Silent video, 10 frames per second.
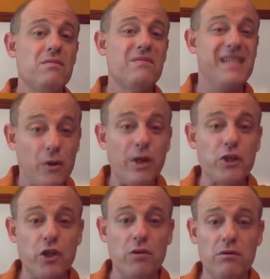
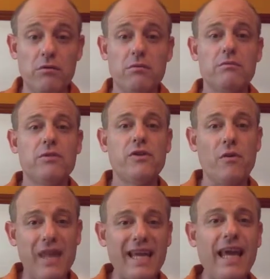sequential. So
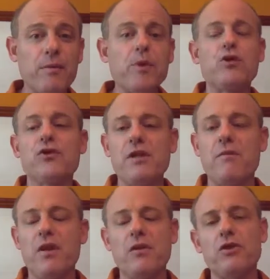they can't produce
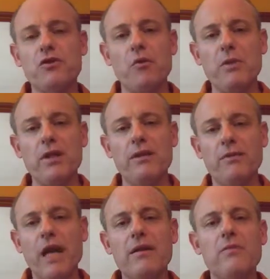something that is completely
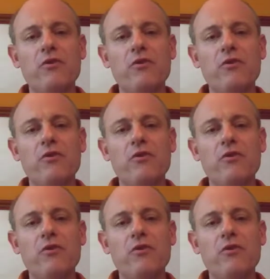random,